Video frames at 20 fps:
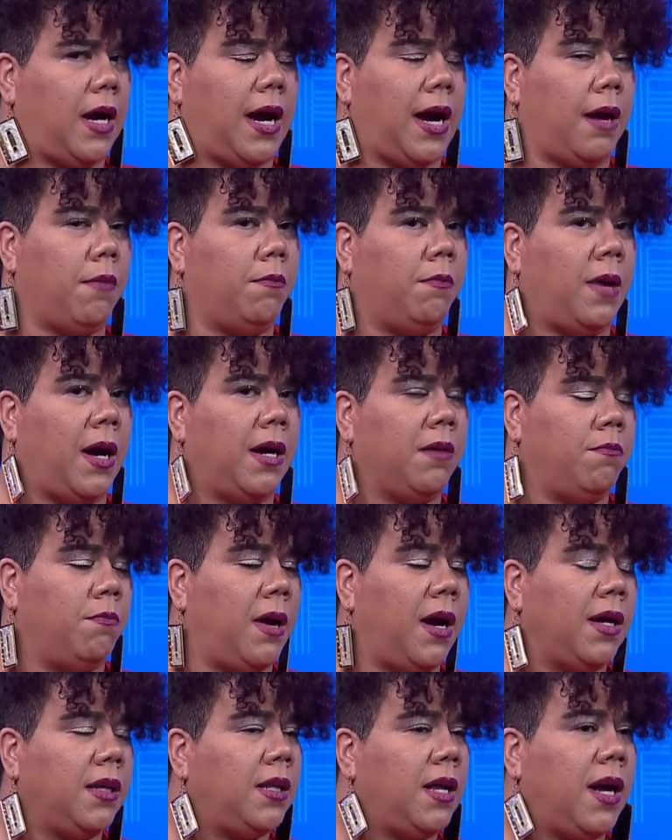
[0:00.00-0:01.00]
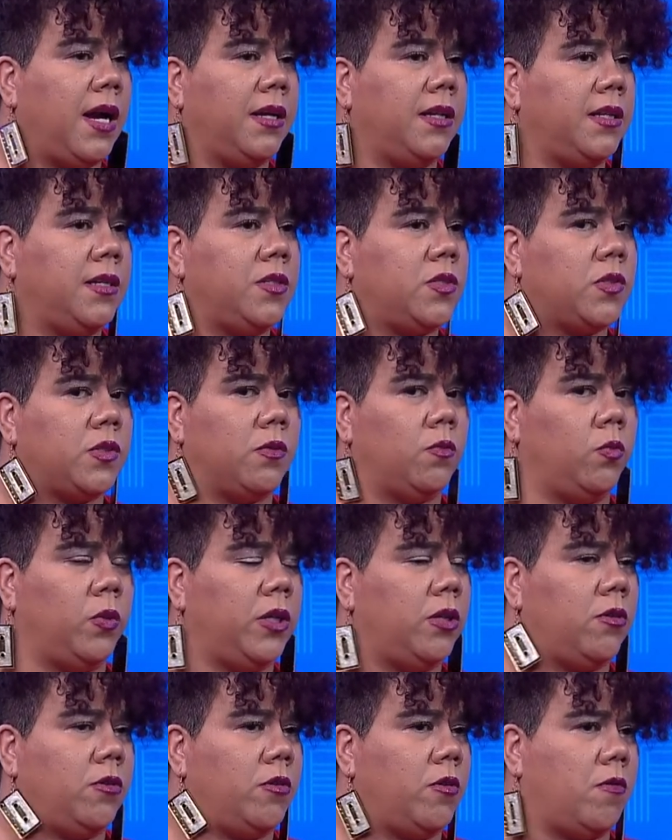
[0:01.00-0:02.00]
Uh, mm. My my line is
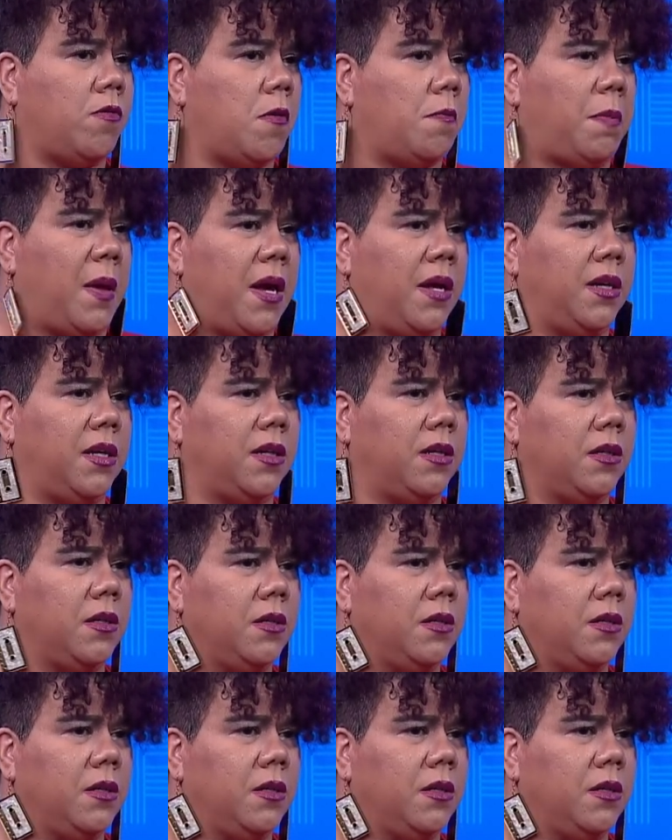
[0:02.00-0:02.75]
we don't owe a penny